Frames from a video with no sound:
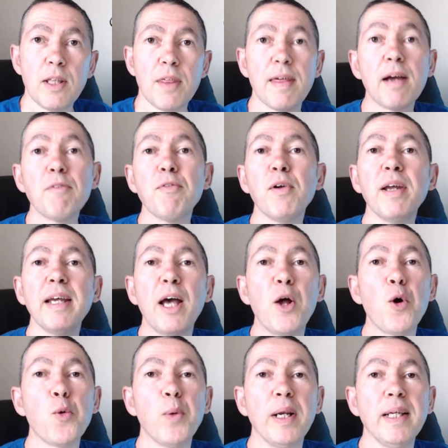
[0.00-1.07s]
Thankfully, I
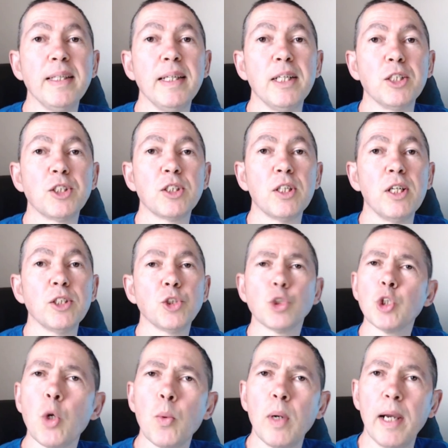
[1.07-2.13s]
already did a search,
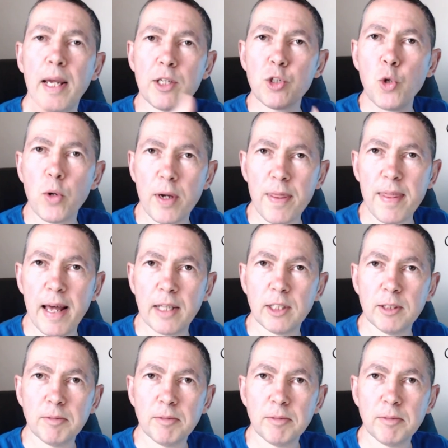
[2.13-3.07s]
so let's look at that.